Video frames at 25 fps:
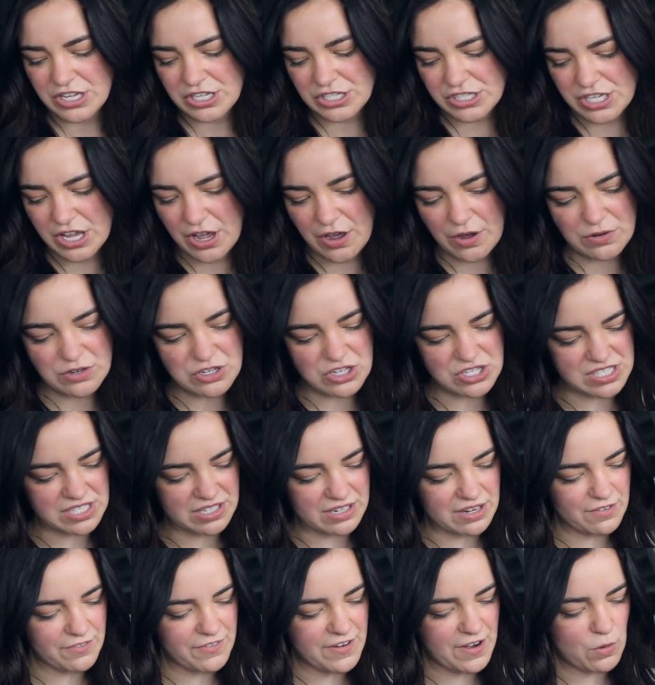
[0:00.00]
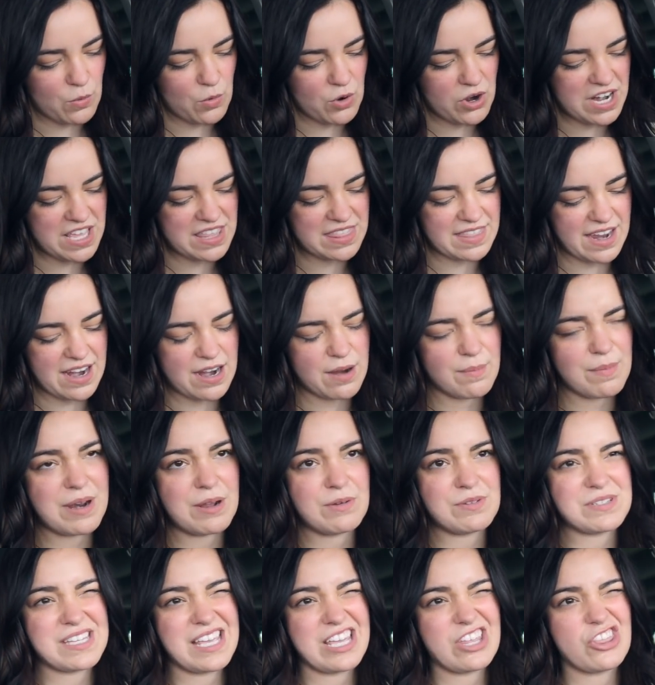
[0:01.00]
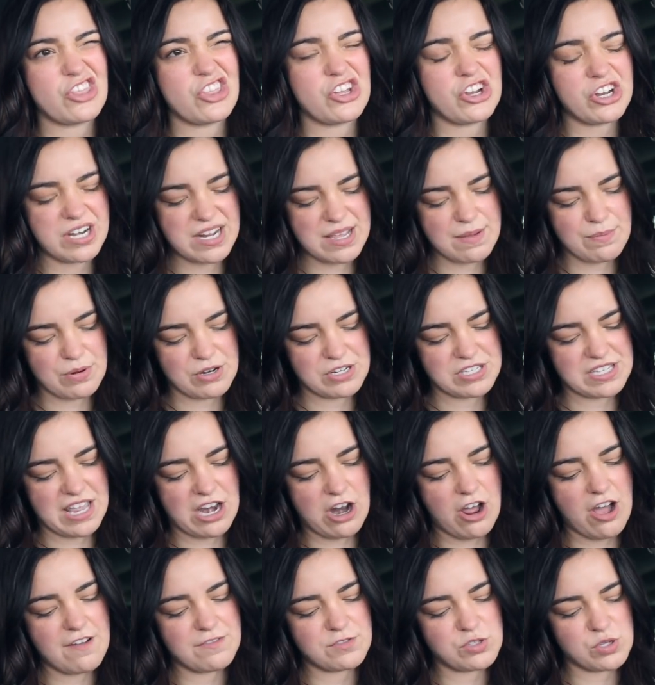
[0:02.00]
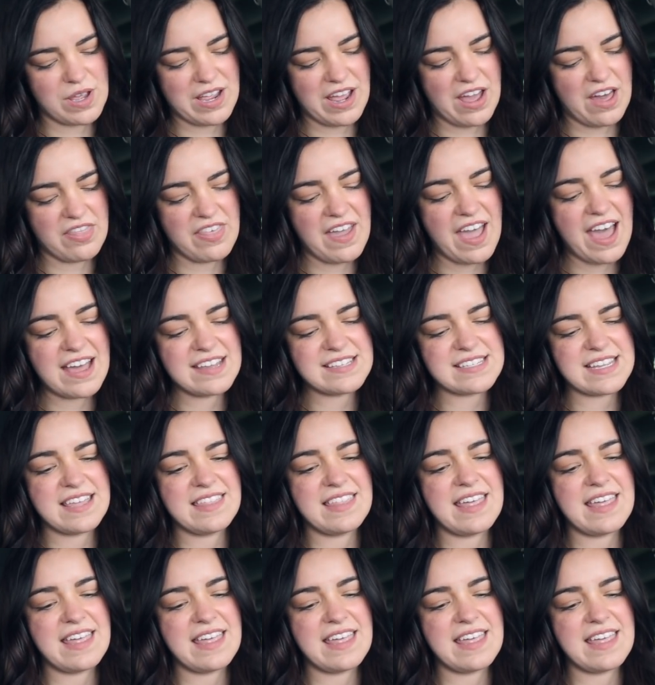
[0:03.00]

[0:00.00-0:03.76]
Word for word: So just a little fair warning there, but it was like 30% off. So I got that.